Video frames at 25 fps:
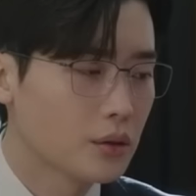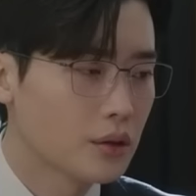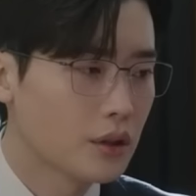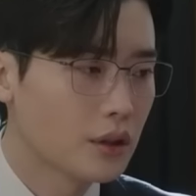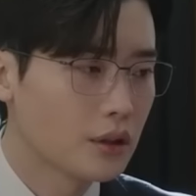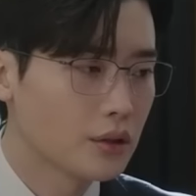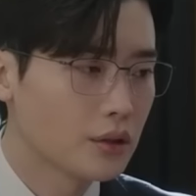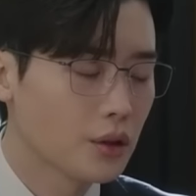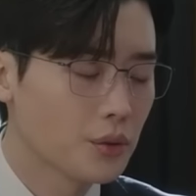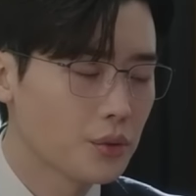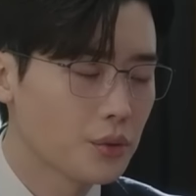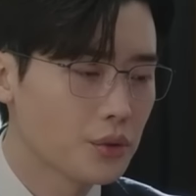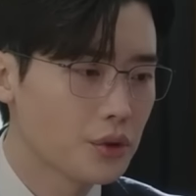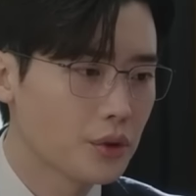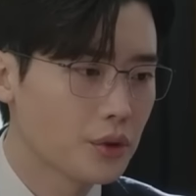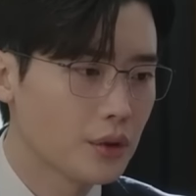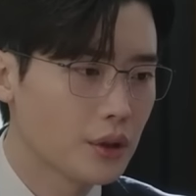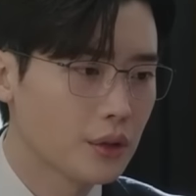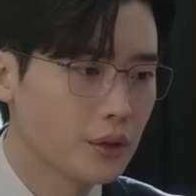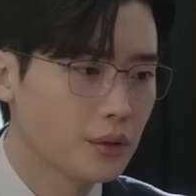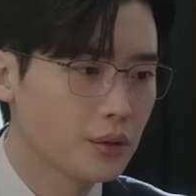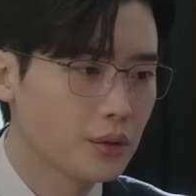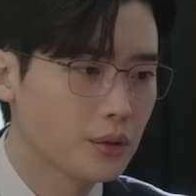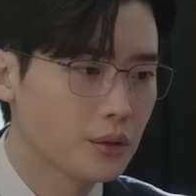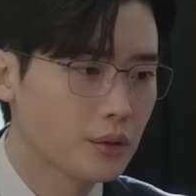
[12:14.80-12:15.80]
Even the
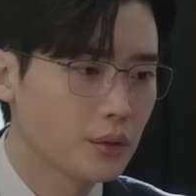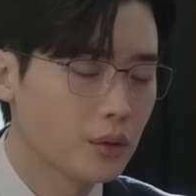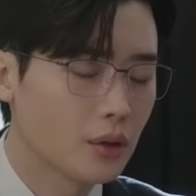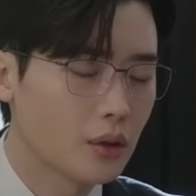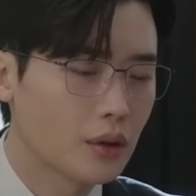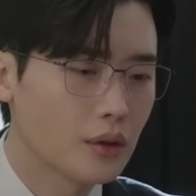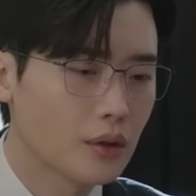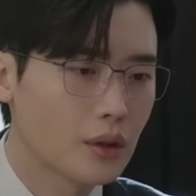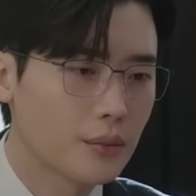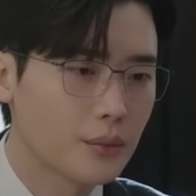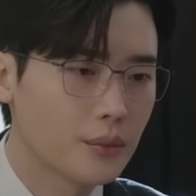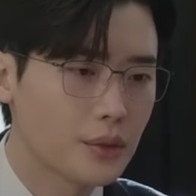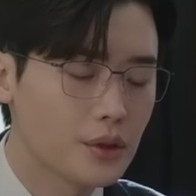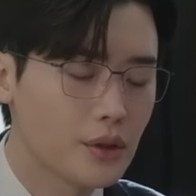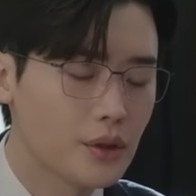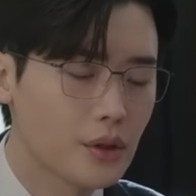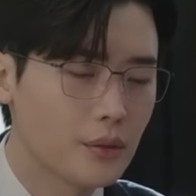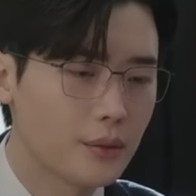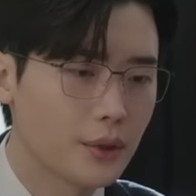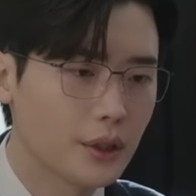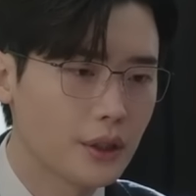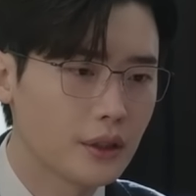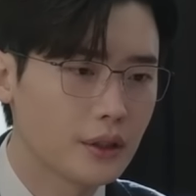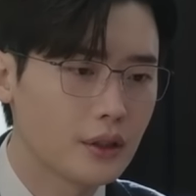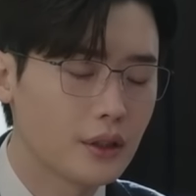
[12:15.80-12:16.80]
judge might not be aware
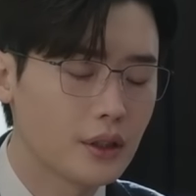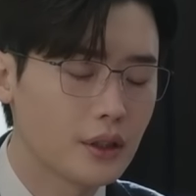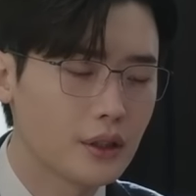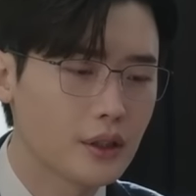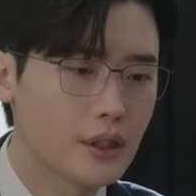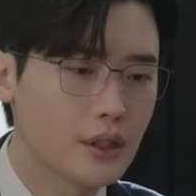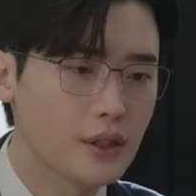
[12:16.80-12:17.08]
yet.